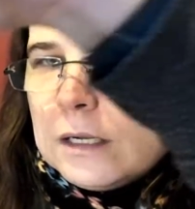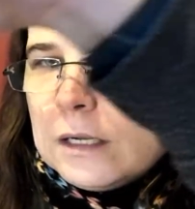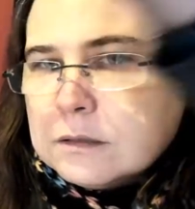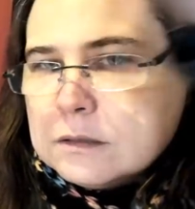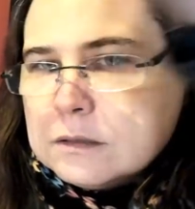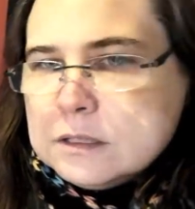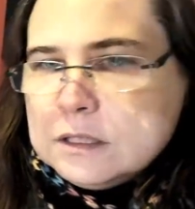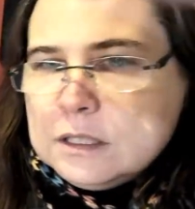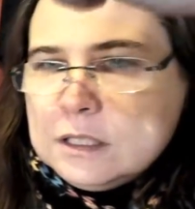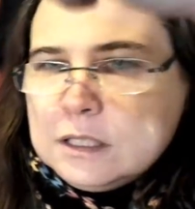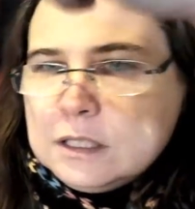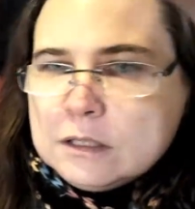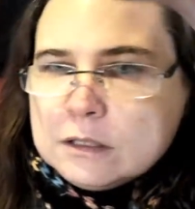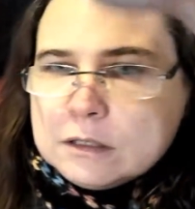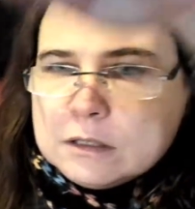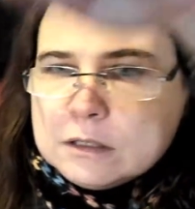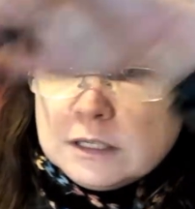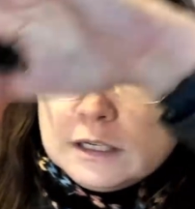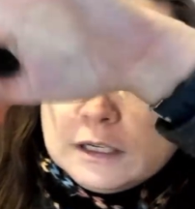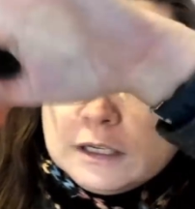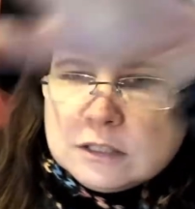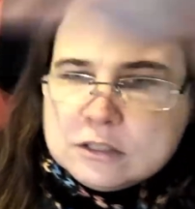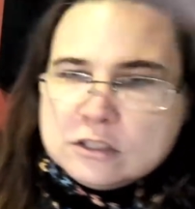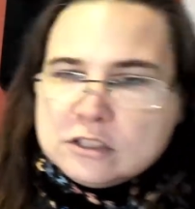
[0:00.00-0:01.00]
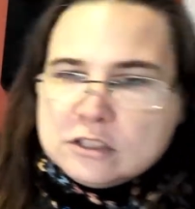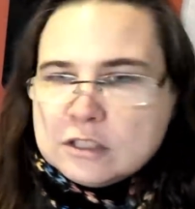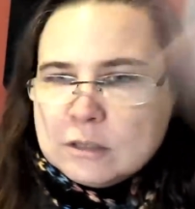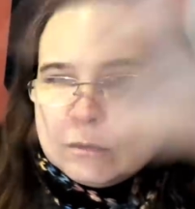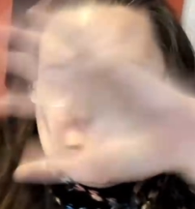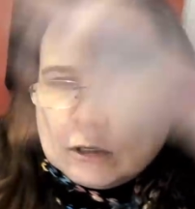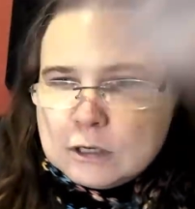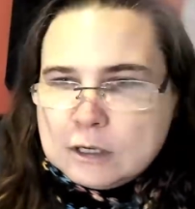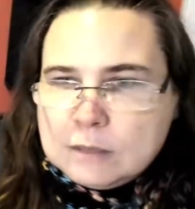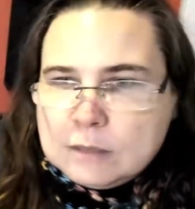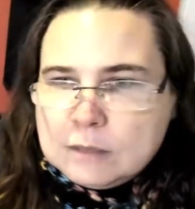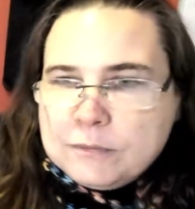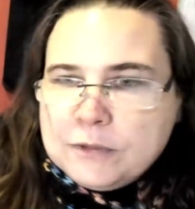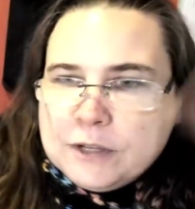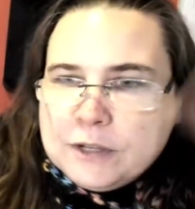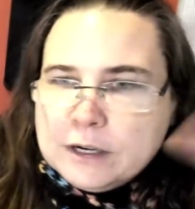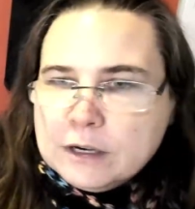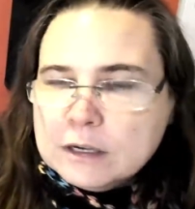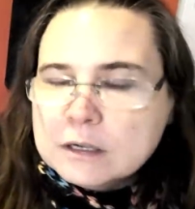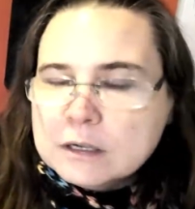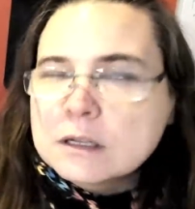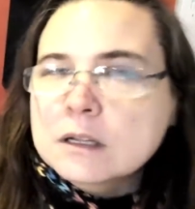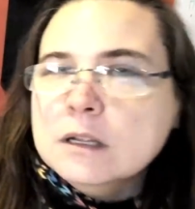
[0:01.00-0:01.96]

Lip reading: here-ish, somewhere up there,